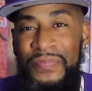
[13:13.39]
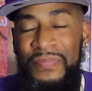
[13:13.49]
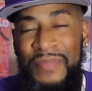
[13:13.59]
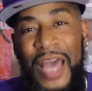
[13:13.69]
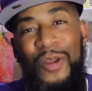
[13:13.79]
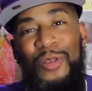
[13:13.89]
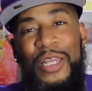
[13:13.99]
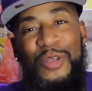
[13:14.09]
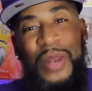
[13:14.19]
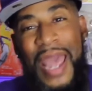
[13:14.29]
Not only
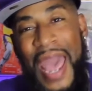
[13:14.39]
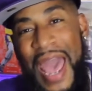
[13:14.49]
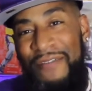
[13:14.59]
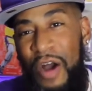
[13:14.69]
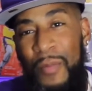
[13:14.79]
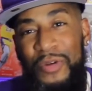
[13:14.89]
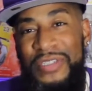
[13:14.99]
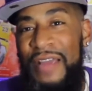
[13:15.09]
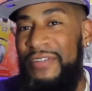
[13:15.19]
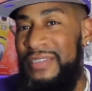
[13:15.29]
do they have almost
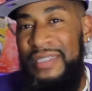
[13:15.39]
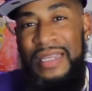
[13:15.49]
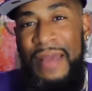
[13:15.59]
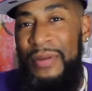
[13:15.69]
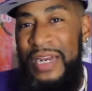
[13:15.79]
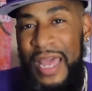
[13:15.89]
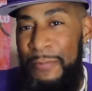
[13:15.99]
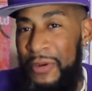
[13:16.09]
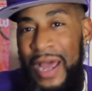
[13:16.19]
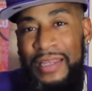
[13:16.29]
every celebrity they
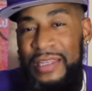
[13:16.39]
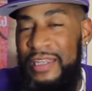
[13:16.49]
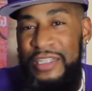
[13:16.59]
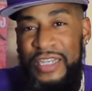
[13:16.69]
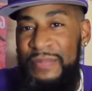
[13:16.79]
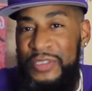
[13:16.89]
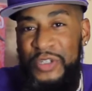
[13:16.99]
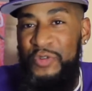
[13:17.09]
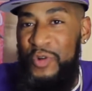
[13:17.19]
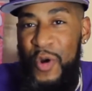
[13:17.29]
probably looked up to
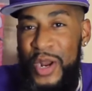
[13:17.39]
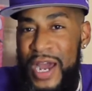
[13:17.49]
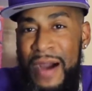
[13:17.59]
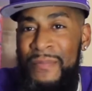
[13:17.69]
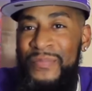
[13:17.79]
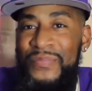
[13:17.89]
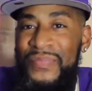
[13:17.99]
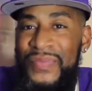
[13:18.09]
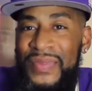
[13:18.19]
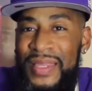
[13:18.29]
growing up,
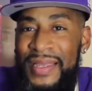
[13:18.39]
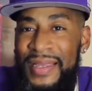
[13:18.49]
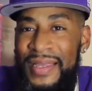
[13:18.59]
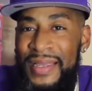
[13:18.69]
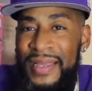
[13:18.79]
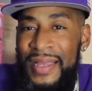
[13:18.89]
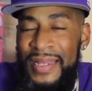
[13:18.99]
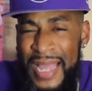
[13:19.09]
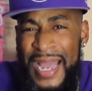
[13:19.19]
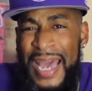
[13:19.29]

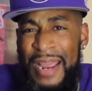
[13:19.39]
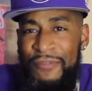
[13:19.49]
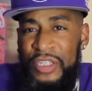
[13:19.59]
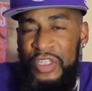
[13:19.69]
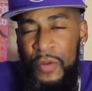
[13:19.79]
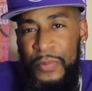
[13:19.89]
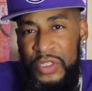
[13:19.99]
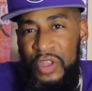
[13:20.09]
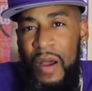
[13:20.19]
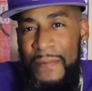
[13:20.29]
they got every
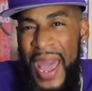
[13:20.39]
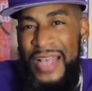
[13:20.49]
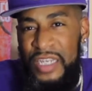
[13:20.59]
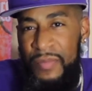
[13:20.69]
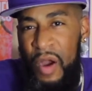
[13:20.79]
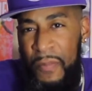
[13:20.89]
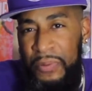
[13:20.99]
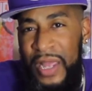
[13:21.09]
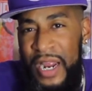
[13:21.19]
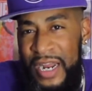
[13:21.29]
superstar basketball
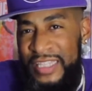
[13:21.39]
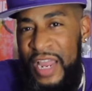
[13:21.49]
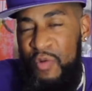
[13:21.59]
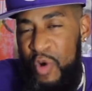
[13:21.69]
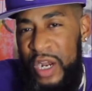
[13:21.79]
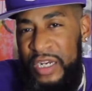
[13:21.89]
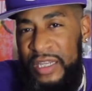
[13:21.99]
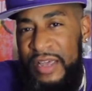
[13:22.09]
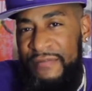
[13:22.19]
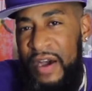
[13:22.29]
player that they wanted to
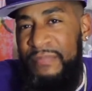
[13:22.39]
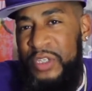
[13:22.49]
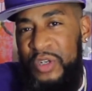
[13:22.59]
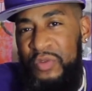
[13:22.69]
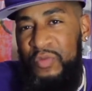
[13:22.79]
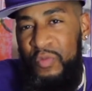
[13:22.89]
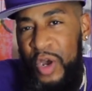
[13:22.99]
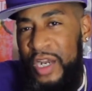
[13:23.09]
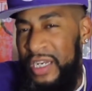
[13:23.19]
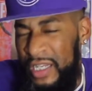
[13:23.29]
live up to,
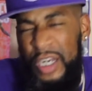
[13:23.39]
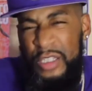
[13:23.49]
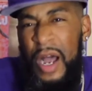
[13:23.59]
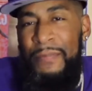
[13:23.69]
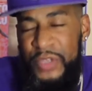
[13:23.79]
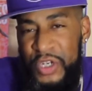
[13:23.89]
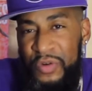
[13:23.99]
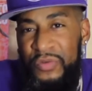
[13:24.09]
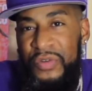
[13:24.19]
looked up to,